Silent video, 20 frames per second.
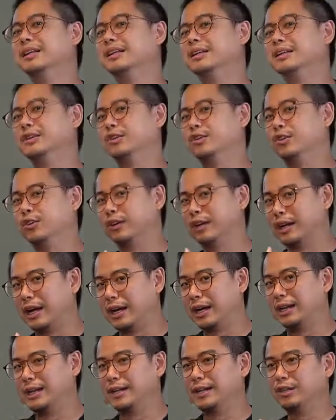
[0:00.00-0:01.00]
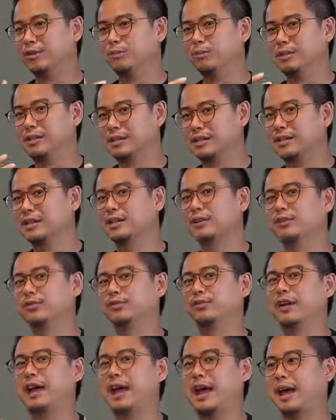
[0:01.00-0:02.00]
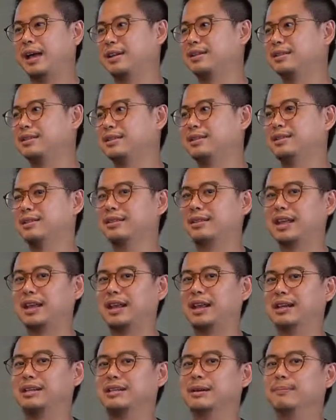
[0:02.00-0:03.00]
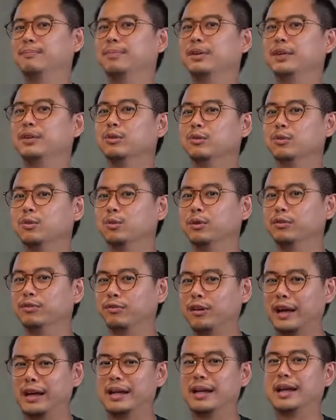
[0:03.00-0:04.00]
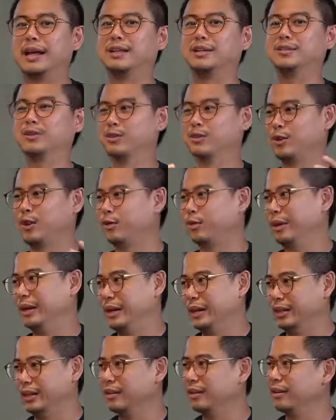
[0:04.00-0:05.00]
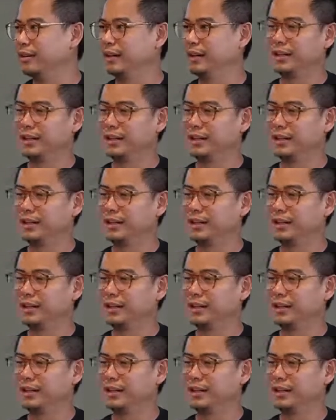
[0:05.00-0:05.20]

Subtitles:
you're likely to be served ads that has something to do with finance or stock related, right?